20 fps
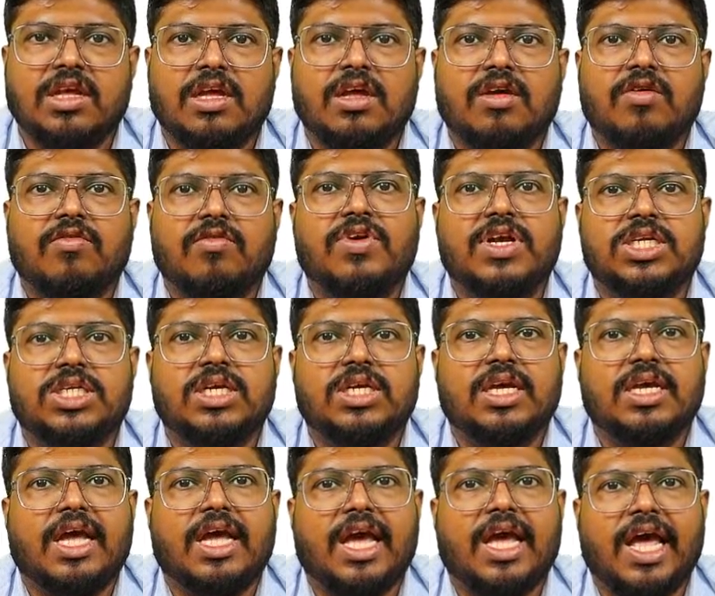which
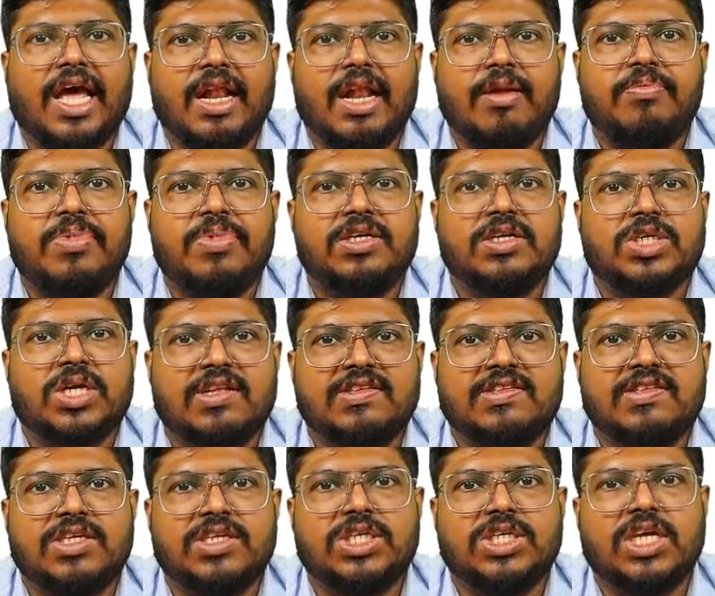help in
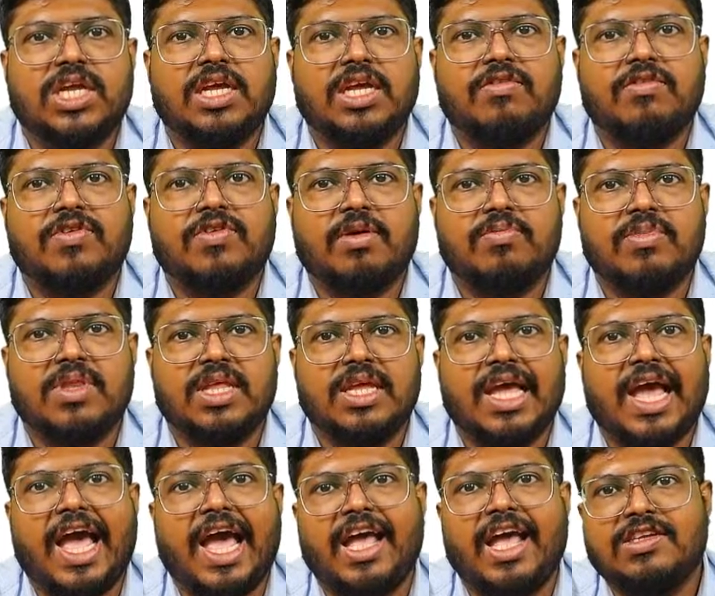transitioning from the
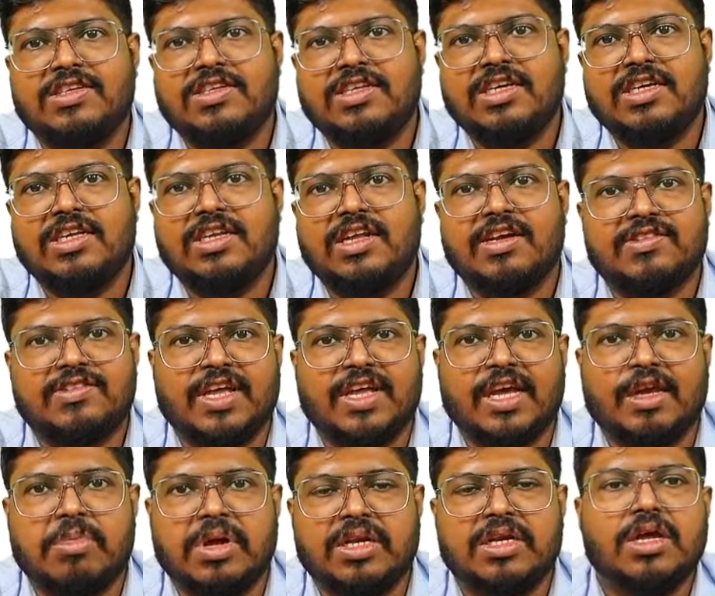anterior
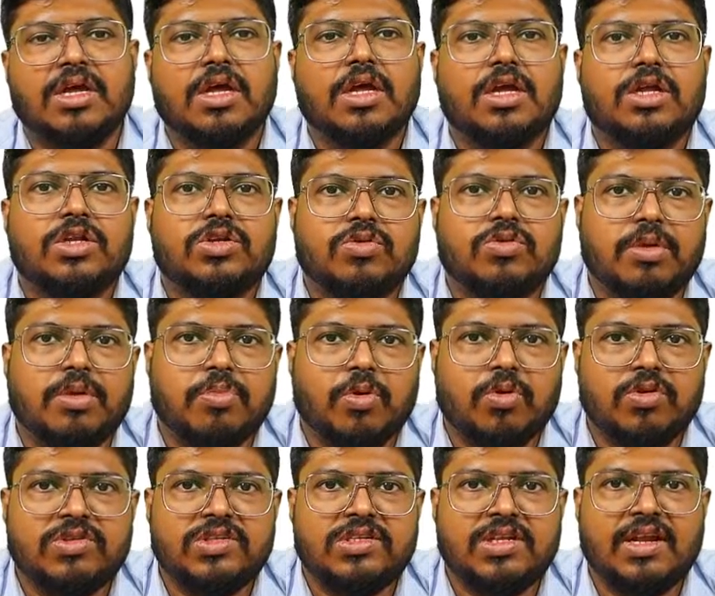segment to the
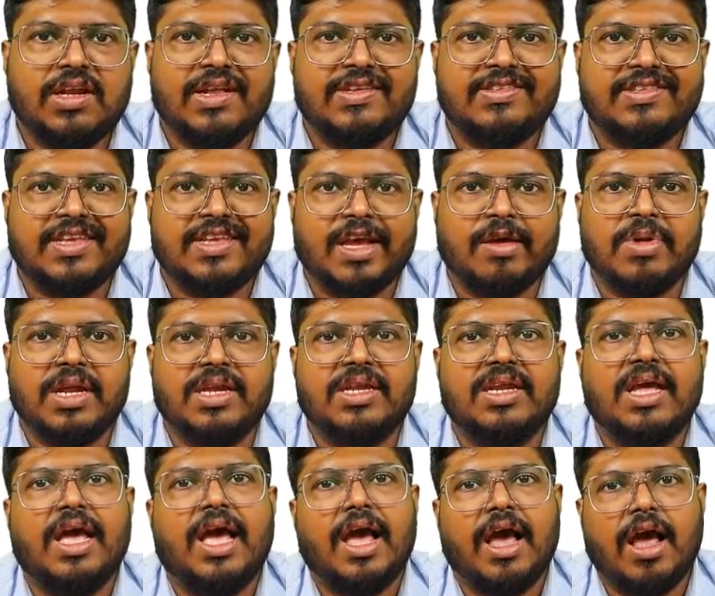posterior segment
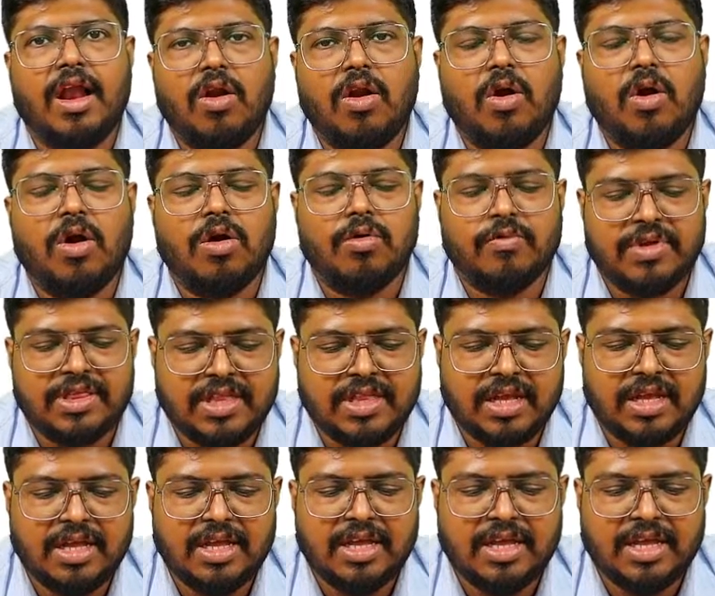along with
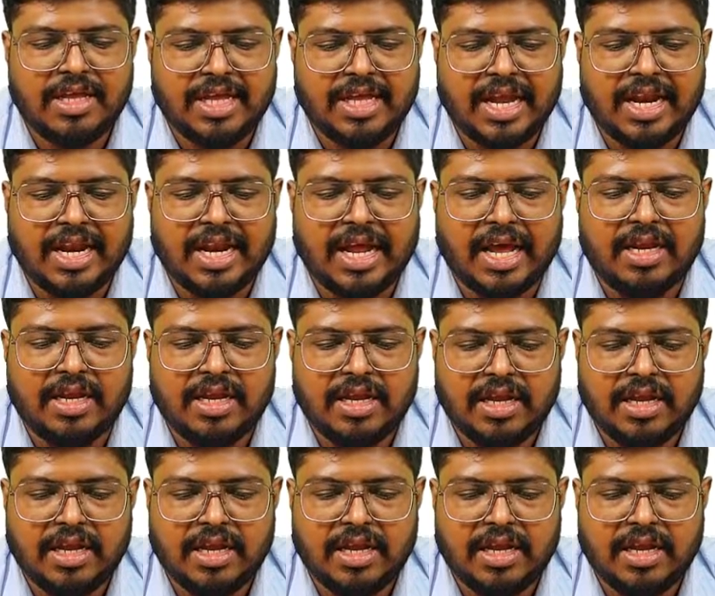the canine.